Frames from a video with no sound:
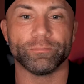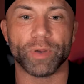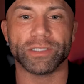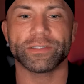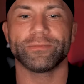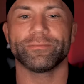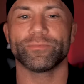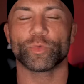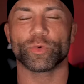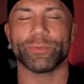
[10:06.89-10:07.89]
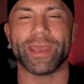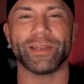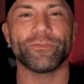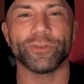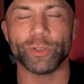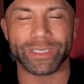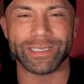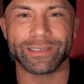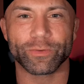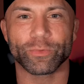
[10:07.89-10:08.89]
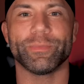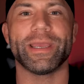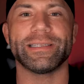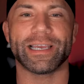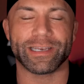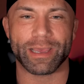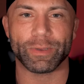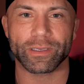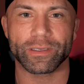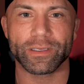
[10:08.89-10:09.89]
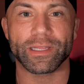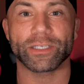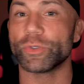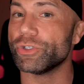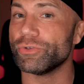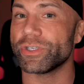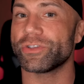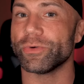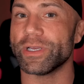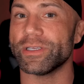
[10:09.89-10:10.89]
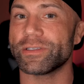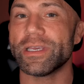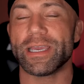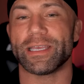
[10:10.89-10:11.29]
but remain fluid, remain dynamic. That's what jiu-jitsu is.